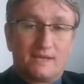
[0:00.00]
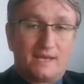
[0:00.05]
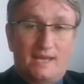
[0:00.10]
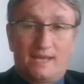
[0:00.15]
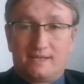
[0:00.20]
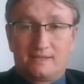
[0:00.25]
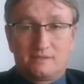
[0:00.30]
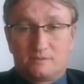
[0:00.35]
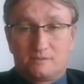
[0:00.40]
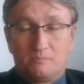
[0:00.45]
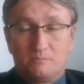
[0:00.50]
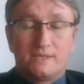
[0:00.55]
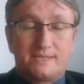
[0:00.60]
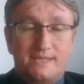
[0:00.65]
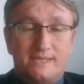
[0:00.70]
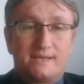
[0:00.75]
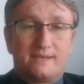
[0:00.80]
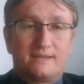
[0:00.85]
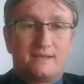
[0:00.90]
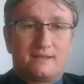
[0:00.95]
and
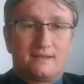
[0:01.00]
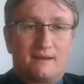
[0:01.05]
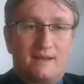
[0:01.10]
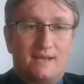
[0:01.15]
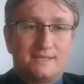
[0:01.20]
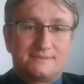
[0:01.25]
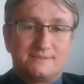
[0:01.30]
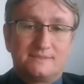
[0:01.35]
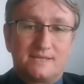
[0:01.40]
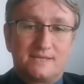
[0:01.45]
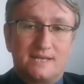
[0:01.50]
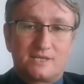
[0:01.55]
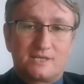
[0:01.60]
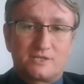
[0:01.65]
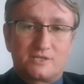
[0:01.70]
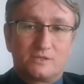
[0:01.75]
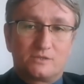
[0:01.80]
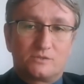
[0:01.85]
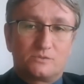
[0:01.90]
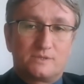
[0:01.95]
material rights in
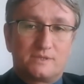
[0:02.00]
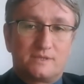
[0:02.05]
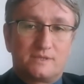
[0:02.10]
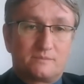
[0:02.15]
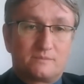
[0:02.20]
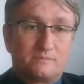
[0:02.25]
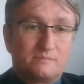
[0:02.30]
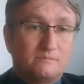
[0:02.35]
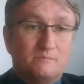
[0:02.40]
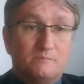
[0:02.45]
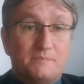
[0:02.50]
relation to their